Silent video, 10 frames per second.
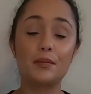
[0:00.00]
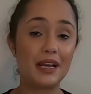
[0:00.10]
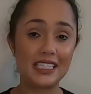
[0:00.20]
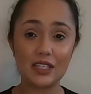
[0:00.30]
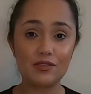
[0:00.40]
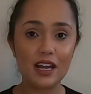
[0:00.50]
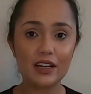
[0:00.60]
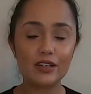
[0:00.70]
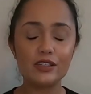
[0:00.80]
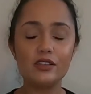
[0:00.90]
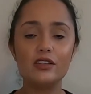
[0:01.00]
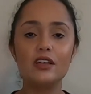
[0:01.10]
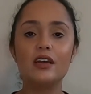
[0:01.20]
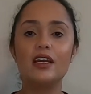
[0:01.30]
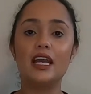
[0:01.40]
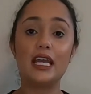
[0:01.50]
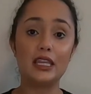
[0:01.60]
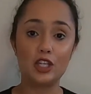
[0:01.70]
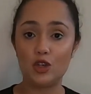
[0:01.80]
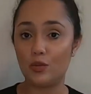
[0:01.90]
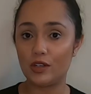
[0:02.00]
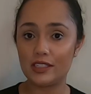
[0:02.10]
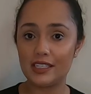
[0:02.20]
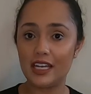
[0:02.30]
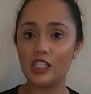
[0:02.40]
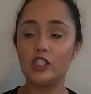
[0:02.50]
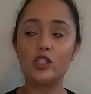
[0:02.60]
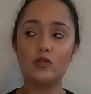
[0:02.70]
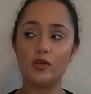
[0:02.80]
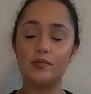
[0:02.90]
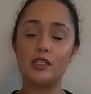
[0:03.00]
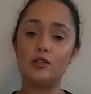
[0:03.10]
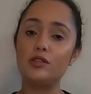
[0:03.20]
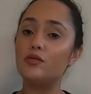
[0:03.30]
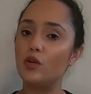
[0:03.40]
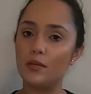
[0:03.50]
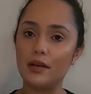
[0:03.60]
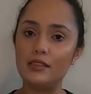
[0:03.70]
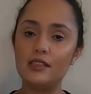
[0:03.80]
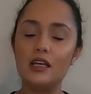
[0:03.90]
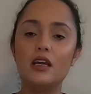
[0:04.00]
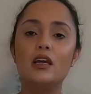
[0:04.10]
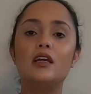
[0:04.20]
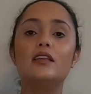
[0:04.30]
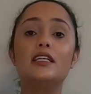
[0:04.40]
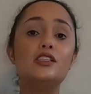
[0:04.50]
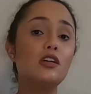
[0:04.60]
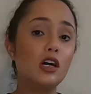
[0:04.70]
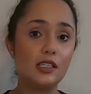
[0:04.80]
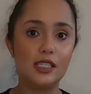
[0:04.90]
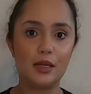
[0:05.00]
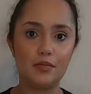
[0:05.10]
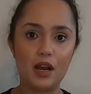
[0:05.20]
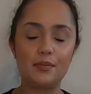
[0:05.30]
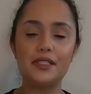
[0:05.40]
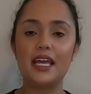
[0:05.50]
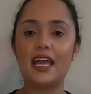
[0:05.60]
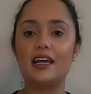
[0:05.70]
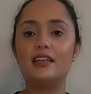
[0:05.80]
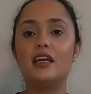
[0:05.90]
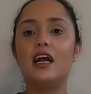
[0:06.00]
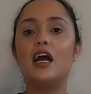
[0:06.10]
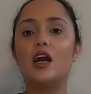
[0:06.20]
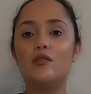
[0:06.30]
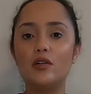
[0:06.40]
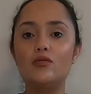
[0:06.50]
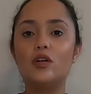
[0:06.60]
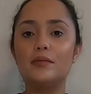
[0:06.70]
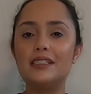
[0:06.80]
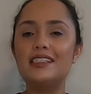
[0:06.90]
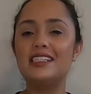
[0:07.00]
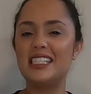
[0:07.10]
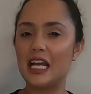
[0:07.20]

pacifiers. in the newborn stage, so from 0 to 4 months. These are all sleep props, and around 4 months, it's